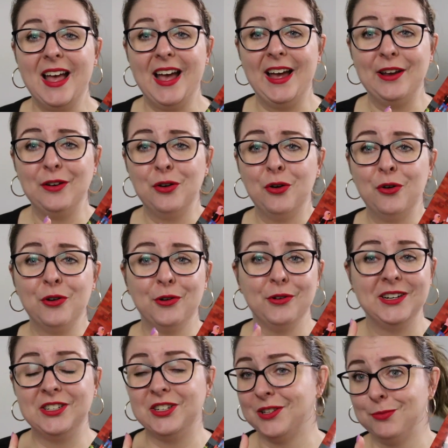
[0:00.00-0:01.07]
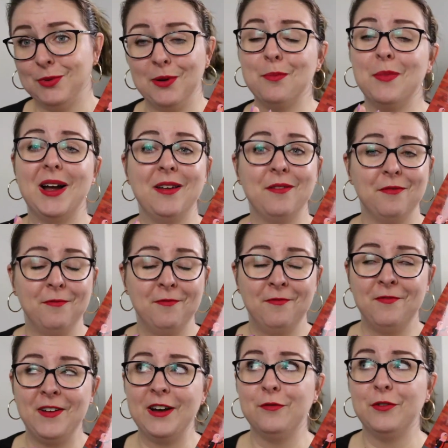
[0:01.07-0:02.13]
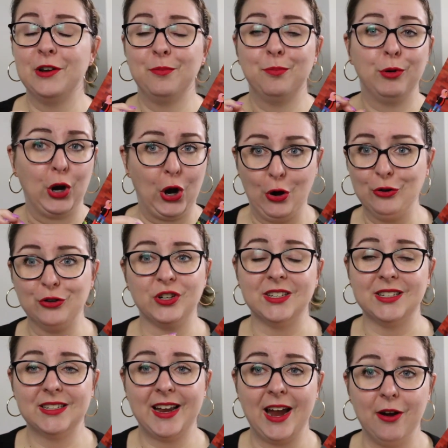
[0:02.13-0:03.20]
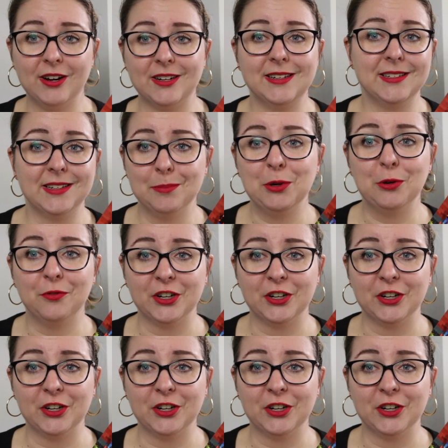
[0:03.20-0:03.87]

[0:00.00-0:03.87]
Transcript: And Huda is just one of my favorite precocious characters in middle